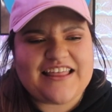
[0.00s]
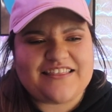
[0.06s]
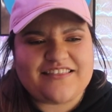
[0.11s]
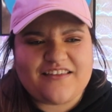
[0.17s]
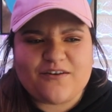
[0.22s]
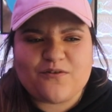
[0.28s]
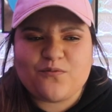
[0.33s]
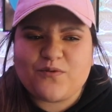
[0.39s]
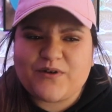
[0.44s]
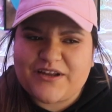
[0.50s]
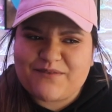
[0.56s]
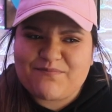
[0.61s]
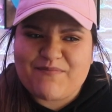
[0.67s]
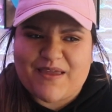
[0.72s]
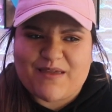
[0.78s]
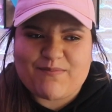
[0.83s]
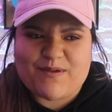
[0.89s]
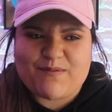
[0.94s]
there would
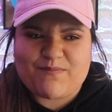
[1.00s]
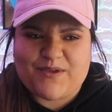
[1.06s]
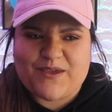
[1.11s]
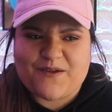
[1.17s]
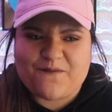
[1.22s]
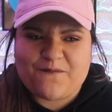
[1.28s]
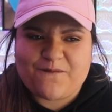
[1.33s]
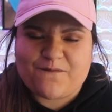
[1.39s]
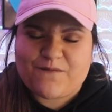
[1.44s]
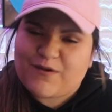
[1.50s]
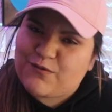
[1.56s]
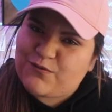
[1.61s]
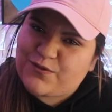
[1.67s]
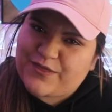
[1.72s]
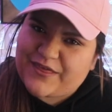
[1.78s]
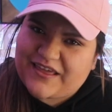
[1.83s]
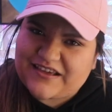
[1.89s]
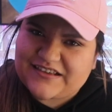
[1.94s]
maybe be a few
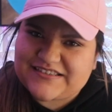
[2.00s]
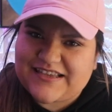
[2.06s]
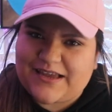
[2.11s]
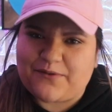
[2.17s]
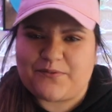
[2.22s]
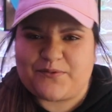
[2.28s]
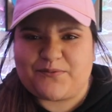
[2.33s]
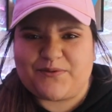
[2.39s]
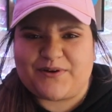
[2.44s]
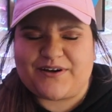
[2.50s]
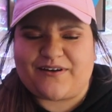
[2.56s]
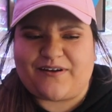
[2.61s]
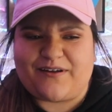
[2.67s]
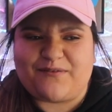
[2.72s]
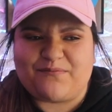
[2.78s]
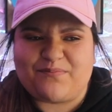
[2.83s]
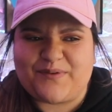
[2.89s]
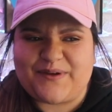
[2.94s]
things I would work
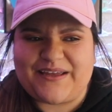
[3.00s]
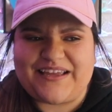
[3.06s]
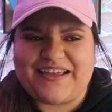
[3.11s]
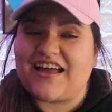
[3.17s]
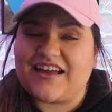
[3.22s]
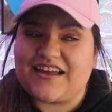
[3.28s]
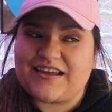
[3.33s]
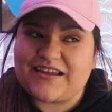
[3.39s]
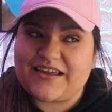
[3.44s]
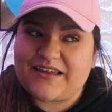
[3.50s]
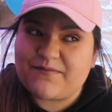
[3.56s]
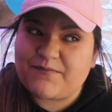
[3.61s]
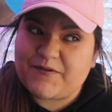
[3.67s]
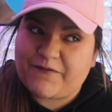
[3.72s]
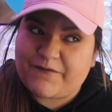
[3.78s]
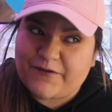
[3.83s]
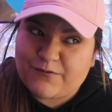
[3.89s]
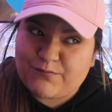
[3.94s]
on. But I am
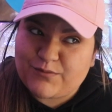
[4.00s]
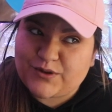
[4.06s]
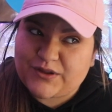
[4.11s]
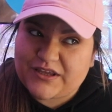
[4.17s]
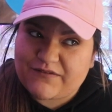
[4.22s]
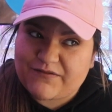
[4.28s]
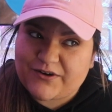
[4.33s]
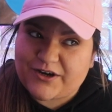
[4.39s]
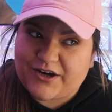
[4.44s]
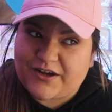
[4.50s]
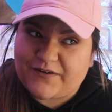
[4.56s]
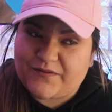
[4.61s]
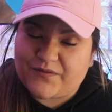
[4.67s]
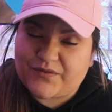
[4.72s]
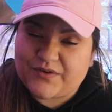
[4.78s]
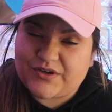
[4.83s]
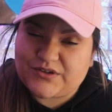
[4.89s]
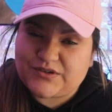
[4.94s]
a firm believer
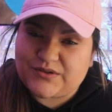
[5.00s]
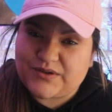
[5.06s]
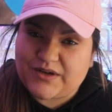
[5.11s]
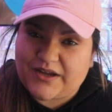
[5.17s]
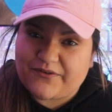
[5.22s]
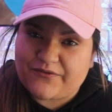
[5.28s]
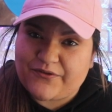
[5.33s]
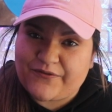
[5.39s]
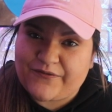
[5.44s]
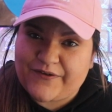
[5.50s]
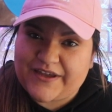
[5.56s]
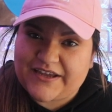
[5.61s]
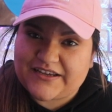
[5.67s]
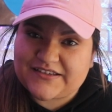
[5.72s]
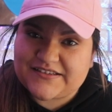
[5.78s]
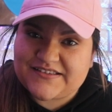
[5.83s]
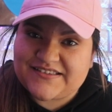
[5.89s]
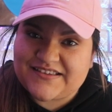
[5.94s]
of do not
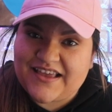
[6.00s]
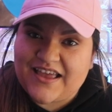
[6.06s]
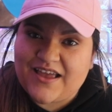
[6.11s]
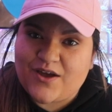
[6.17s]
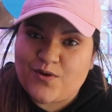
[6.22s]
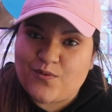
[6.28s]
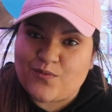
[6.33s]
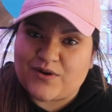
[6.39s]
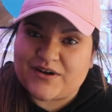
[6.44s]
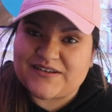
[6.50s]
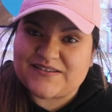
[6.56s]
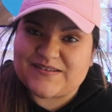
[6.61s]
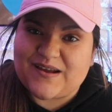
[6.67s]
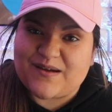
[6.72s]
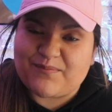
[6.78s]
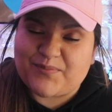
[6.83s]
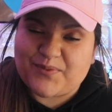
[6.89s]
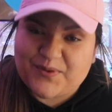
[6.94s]
fix what is
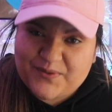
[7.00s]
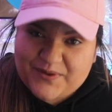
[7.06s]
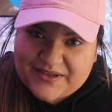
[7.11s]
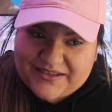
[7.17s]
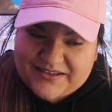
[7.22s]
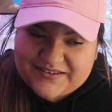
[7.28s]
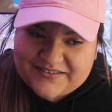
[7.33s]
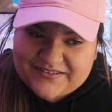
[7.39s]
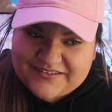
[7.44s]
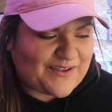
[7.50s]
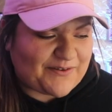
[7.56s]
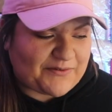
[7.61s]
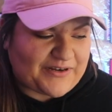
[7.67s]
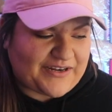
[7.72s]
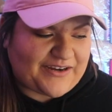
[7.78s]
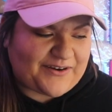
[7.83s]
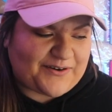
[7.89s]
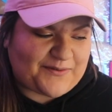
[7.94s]
not broken? I
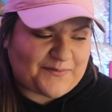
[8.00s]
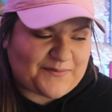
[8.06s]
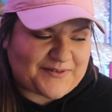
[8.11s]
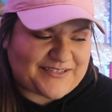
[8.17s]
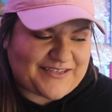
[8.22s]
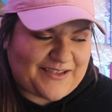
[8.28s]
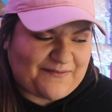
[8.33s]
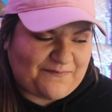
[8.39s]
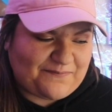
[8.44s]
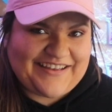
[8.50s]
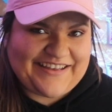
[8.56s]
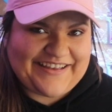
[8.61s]
wanna hear it one more time.